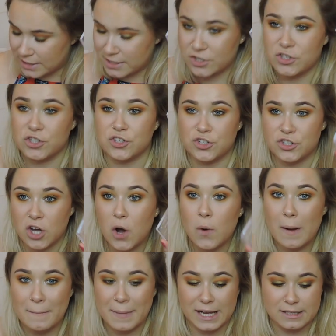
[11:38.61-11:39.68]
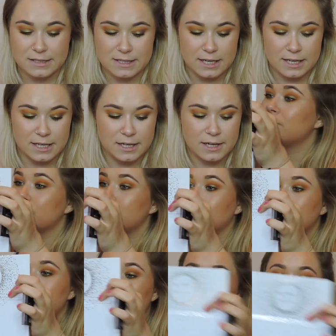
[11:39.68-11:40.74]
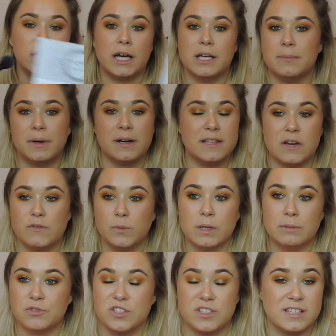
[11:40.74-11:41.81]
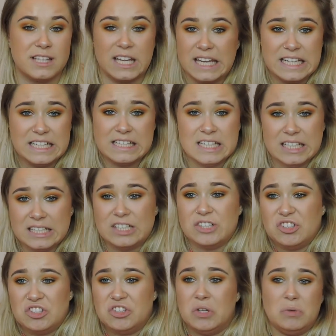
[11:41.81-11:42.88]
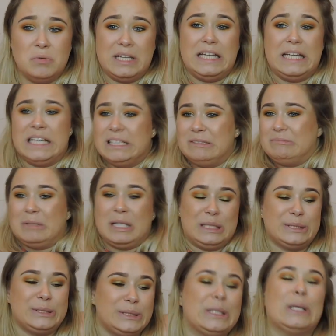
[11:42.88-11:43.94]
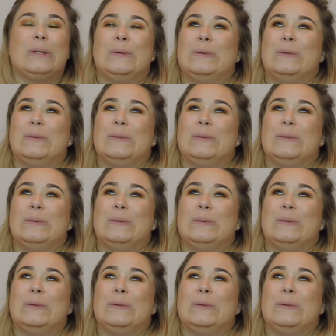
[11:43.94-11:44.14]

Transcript: It is so amazing. I'm just going to go online and buy the other one just because I need it. I just do need it. I just